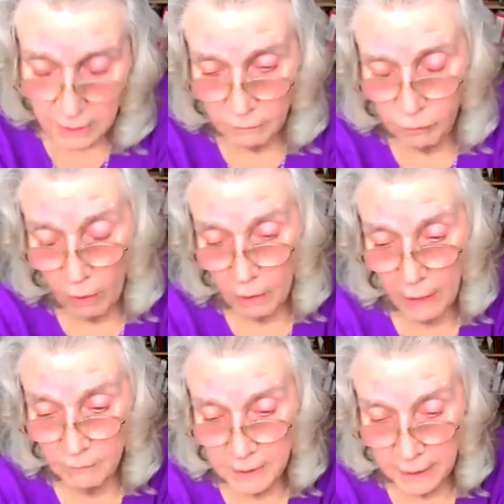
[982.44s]
of what
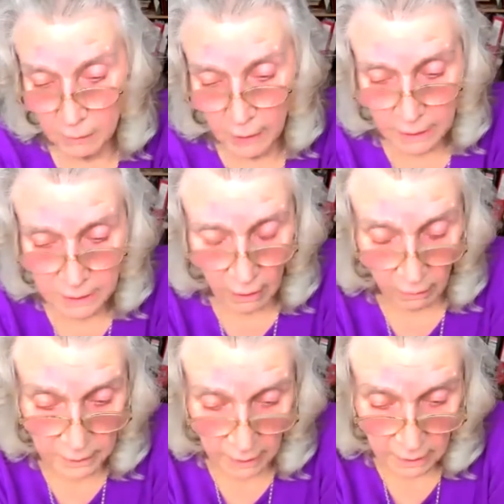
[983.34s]
everything went
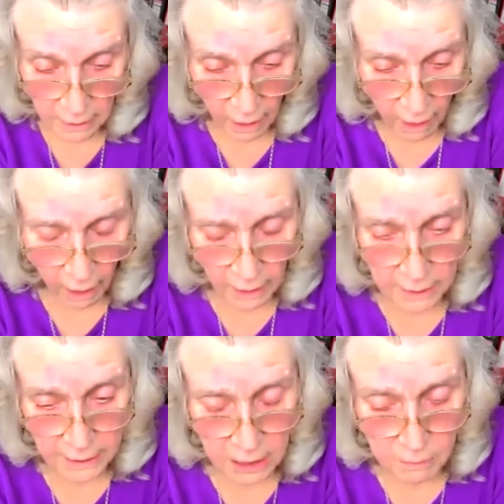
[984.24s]
on,
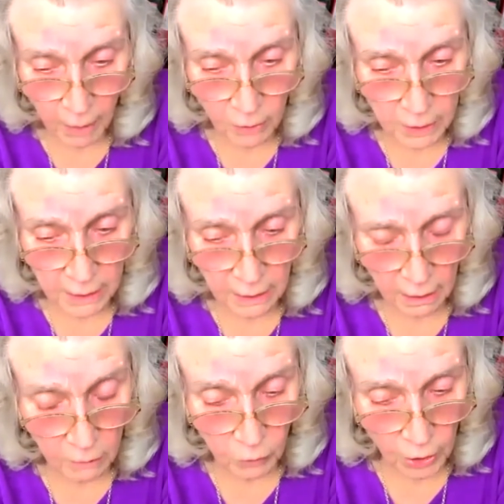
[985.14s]
hardly spoken
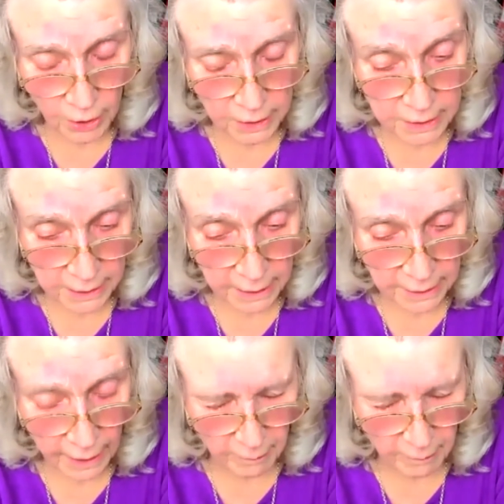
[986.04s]
a word in that